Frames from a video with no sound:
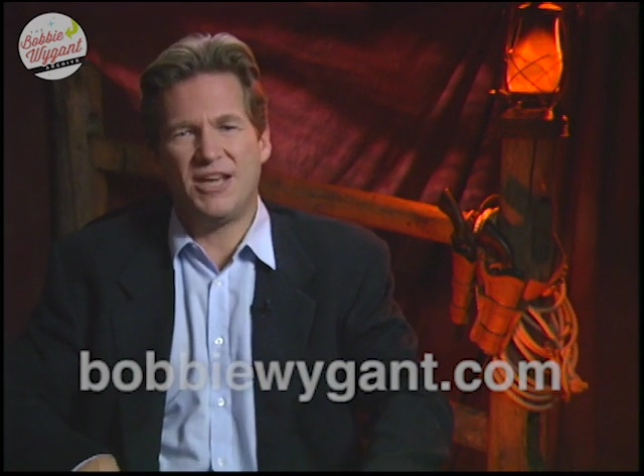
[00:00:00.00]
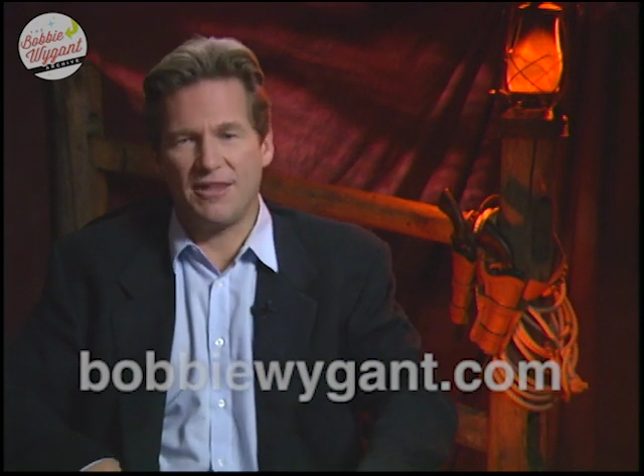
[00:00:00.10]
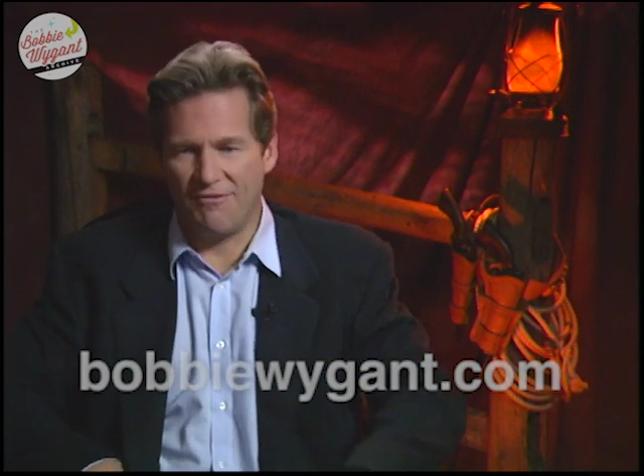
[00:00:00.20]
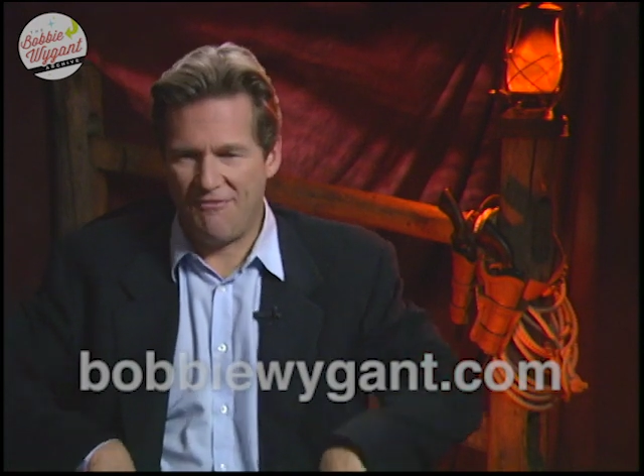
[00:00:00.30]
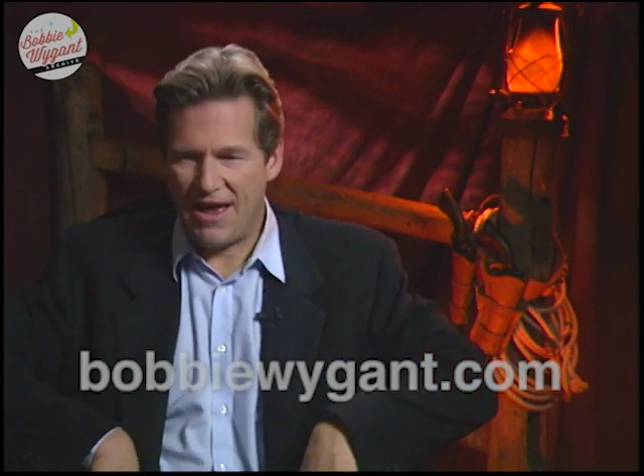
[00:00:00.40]
not
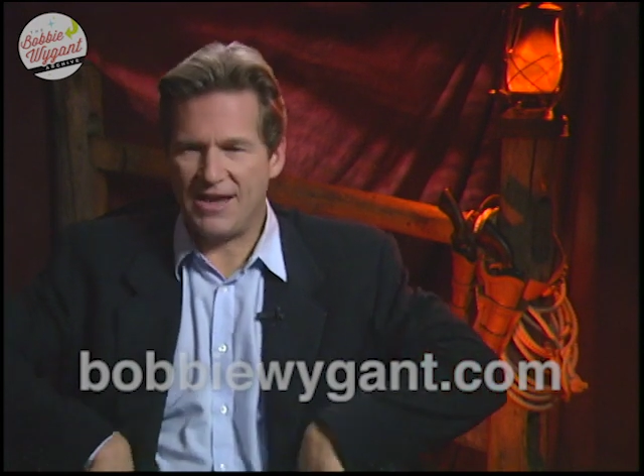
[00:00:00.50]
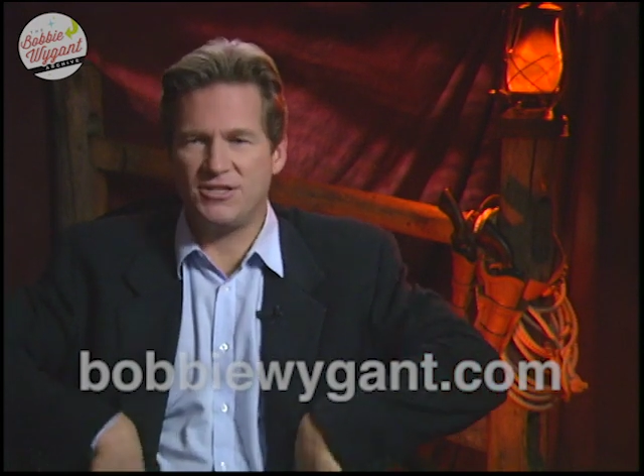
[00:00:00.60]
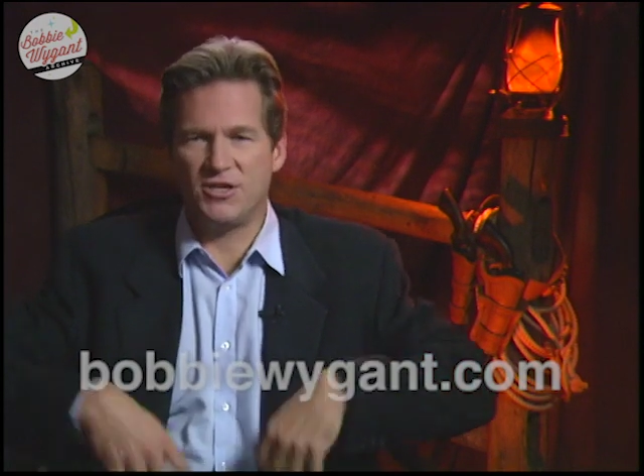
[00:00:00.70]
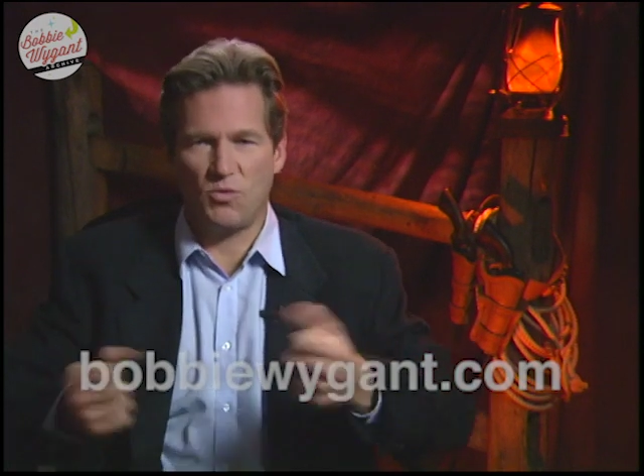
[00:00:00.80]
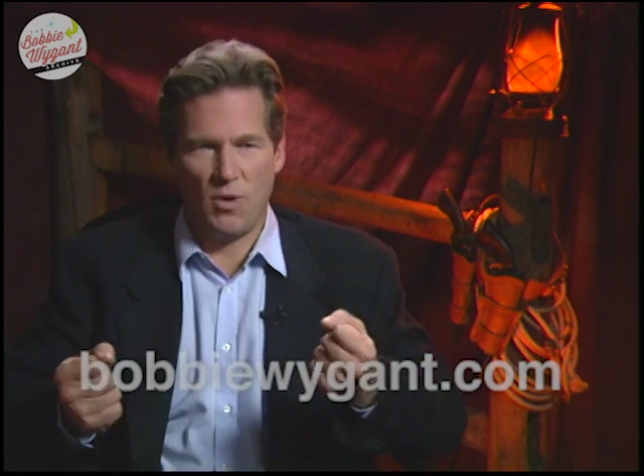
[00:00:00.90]
the
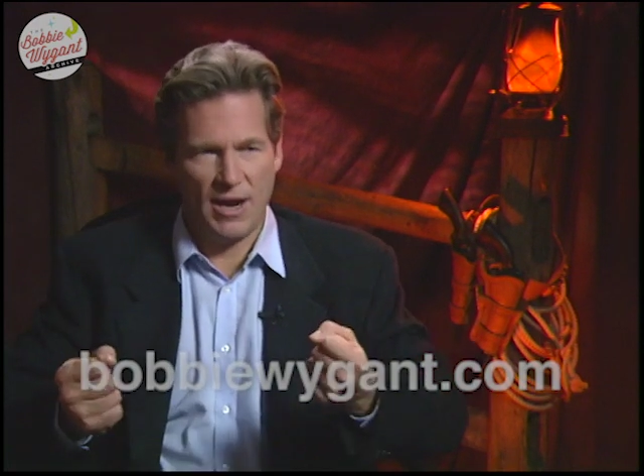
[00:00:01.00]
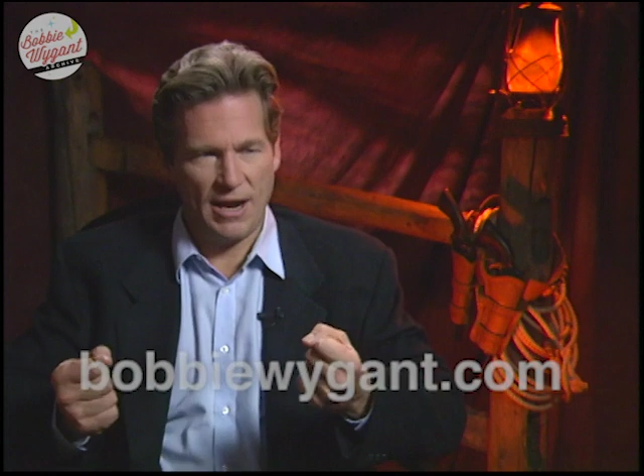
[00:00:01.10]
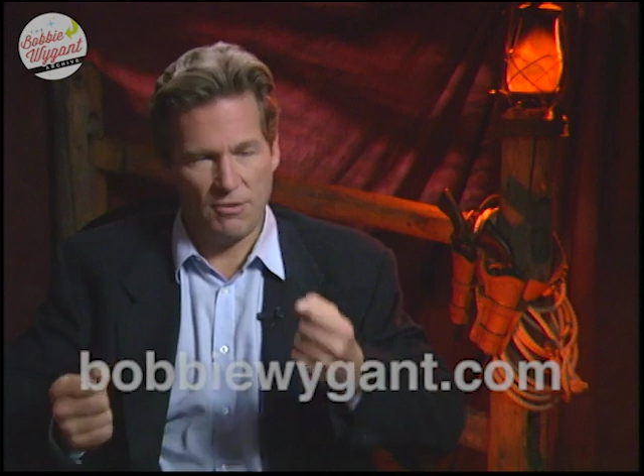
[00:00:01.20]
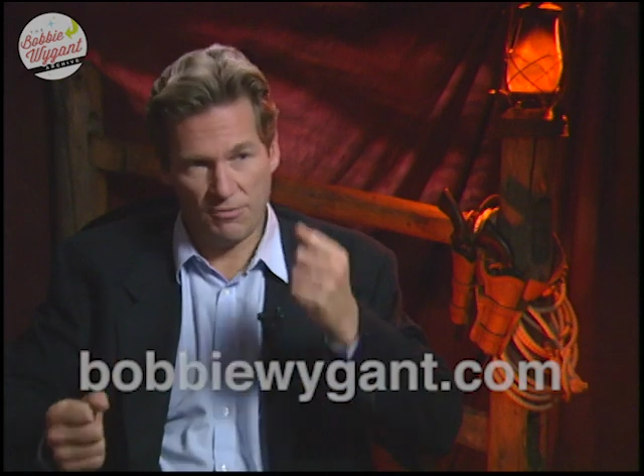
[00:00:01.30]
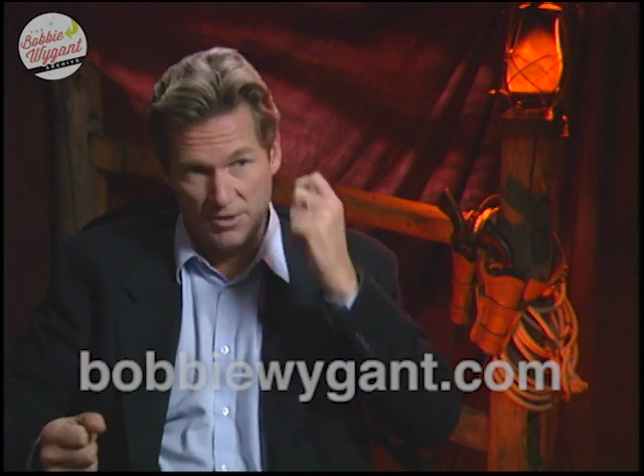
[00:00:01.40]
fastest way,
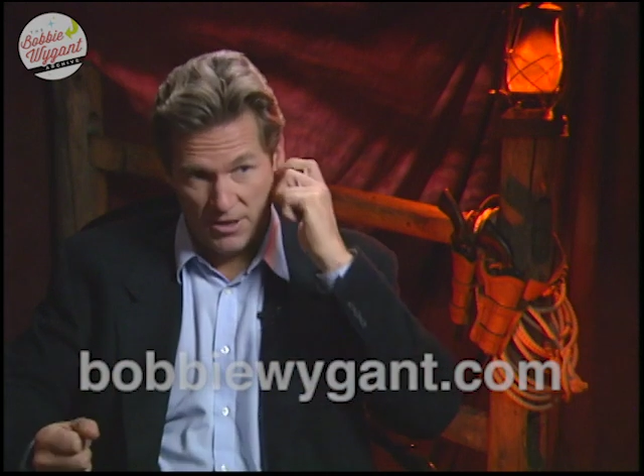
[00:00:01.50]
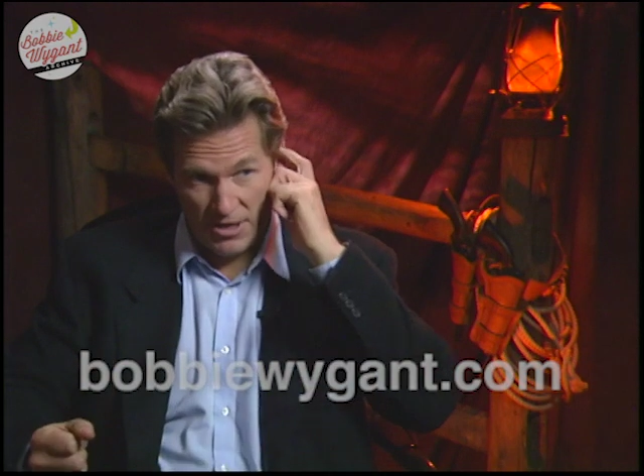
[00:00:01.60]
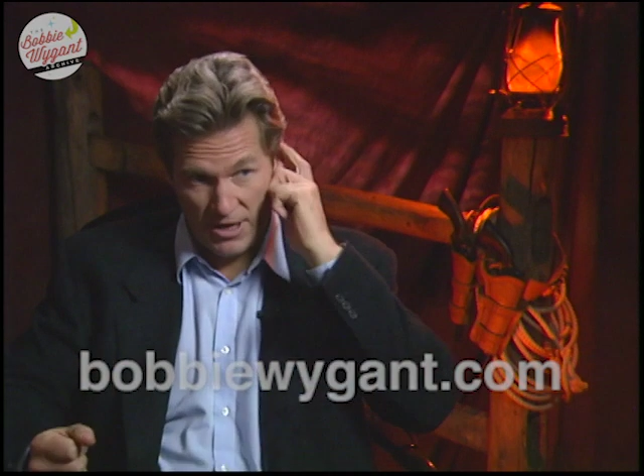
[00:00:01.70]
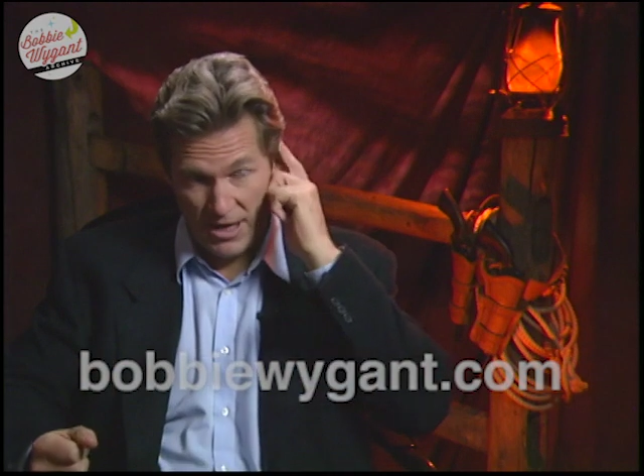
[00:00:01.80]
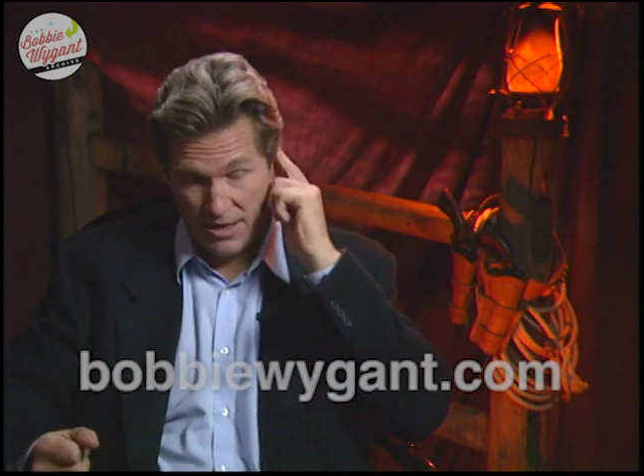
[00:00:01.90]
I don't think,
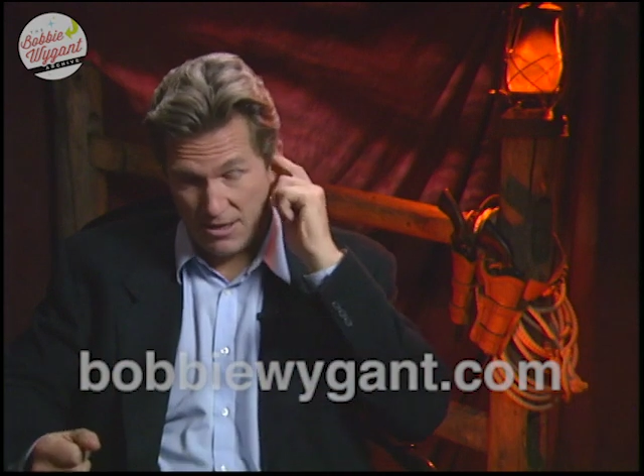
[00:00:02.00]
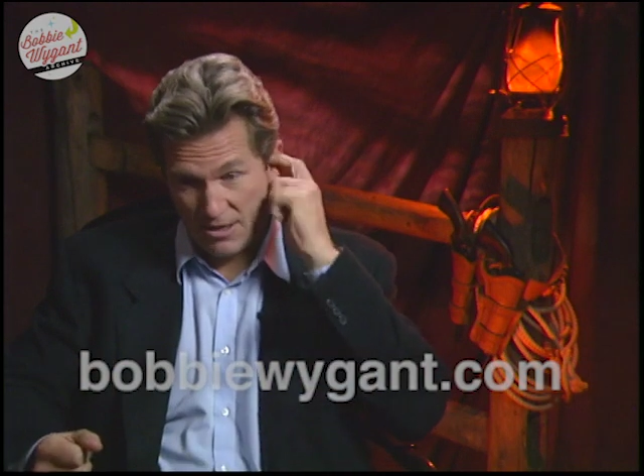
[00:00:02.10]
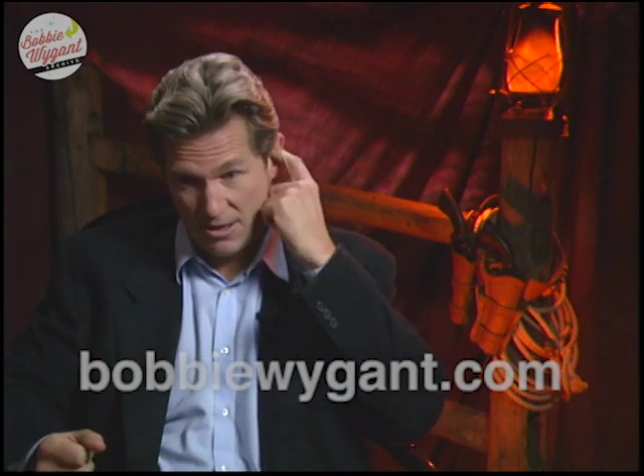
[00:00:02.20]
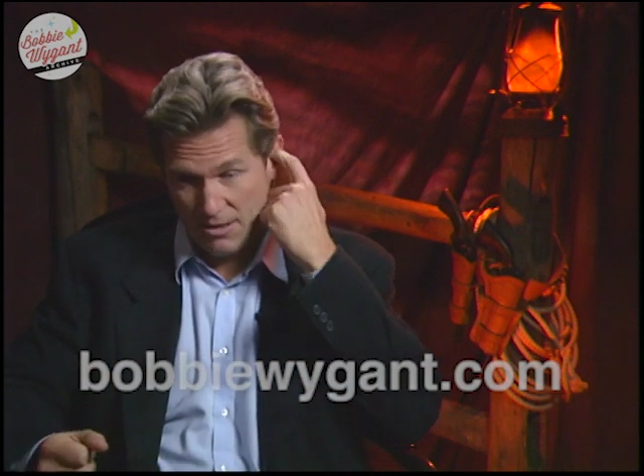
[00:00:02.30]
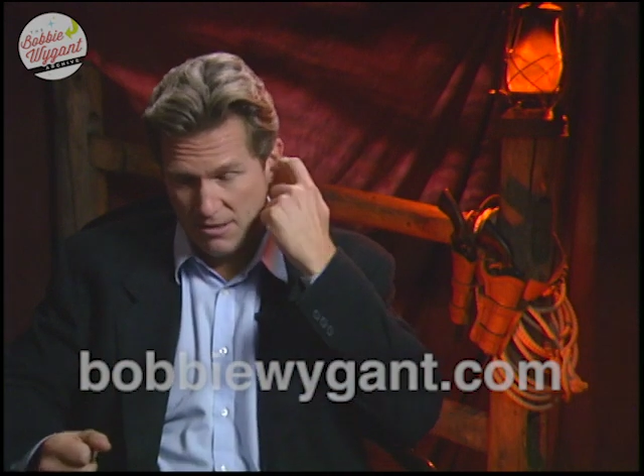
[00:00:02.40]
to get.
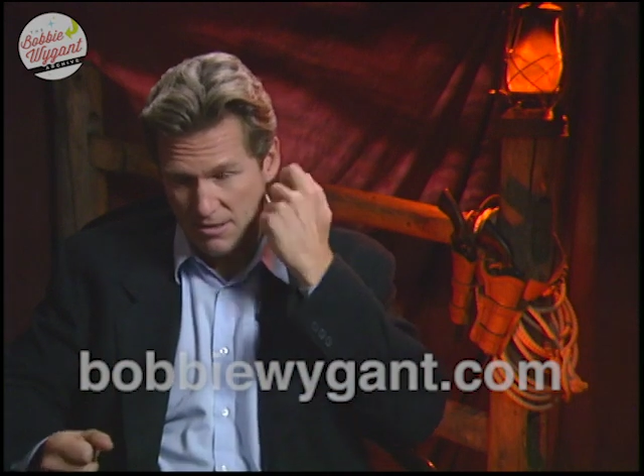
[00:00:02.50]
Uh,